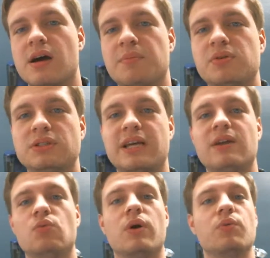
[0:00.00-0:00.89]

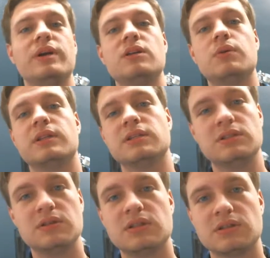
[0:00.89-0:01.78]
present what we do at the
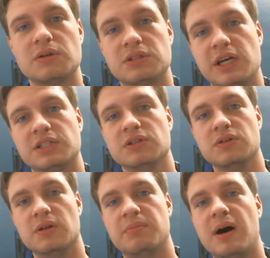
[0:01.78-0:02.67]
Student Association
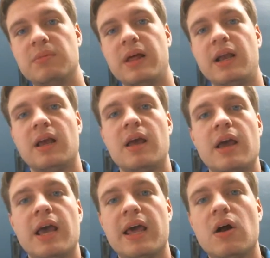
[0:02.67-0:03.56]
to the public,
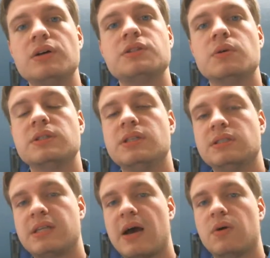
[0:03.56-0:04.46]
and also
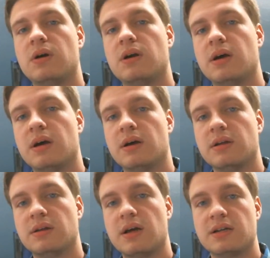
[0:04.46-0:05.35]
assist
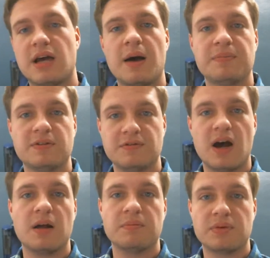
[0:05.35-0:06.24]
our adoptive
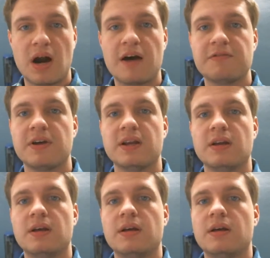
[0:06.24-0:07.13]
nonprofit
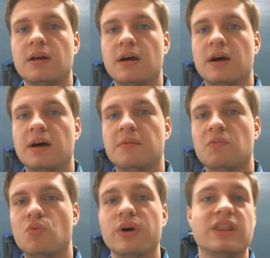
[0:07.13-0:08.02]

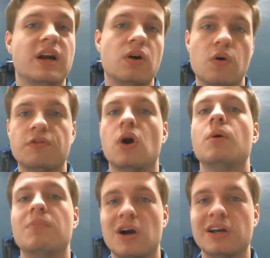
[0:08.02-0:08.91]
with their
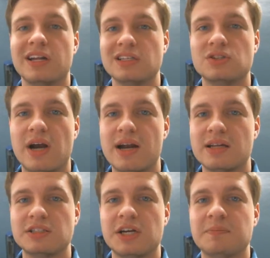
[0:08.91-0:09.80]
overall marketing
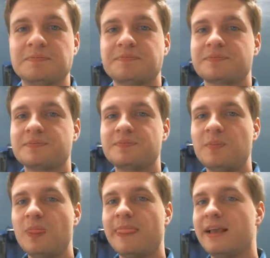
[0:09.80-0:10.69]
strategy.
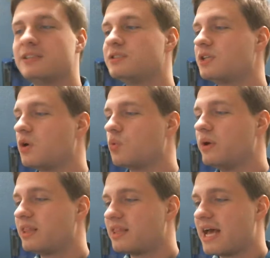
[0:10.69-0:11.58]
So
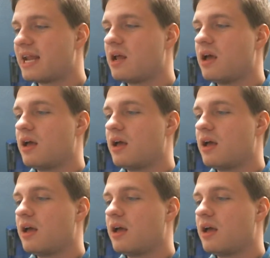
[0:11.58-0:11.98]
with that,